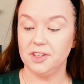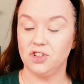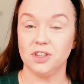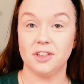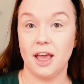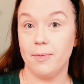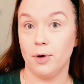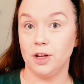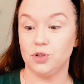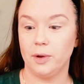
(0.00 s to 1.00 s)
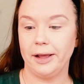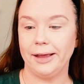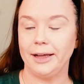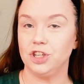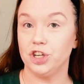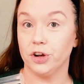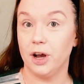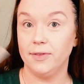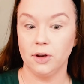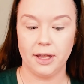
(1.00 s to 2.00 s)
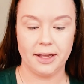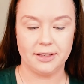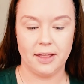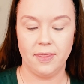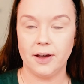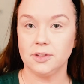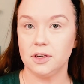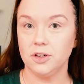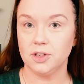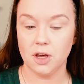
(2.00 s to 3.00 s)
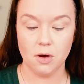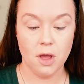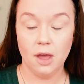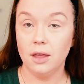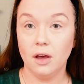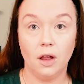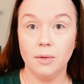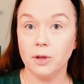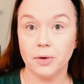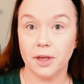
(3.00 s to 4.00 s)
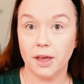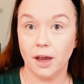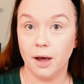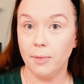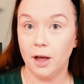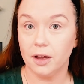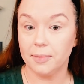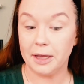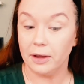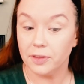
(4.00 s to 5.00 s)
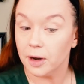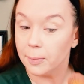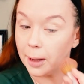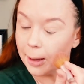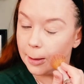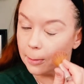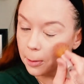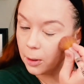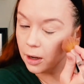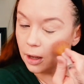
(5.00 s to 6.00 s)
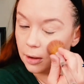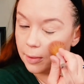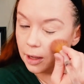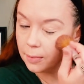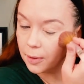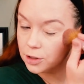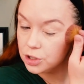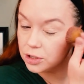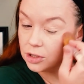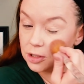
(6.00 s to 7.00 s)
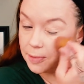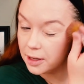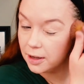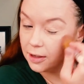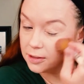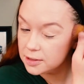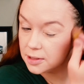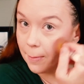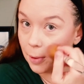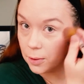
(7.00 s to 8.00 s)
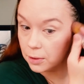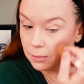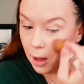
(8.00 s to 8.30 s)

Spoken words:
is just a brush when I had sheer cover like 10,000 years ago. Y'all, I'm low-key. I'm not going to be out there buying $30 makeup brushes just because I'm broke.